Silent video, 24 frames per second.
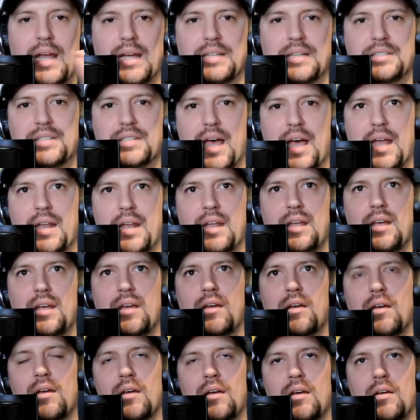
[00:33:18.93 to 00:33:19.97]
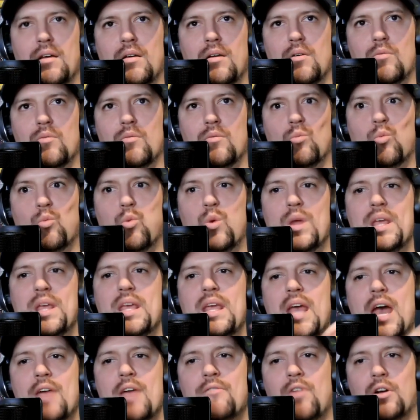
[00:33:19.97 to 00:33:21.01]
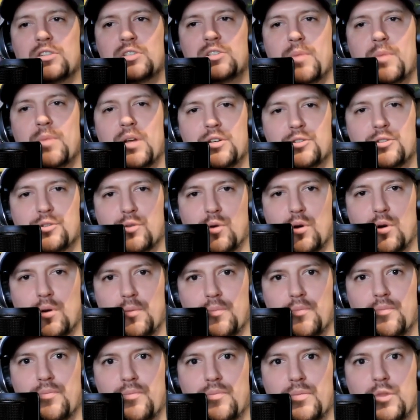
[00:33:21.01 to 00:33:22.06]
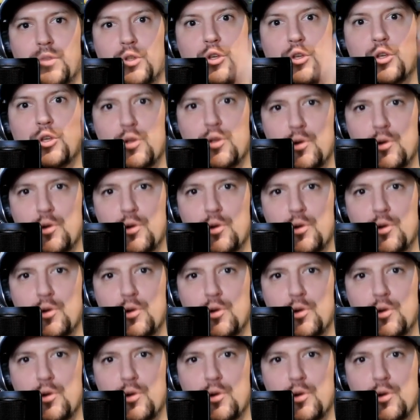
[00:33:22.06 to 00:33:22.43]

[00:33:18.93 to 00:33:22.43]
is that we have ultimate control yeah.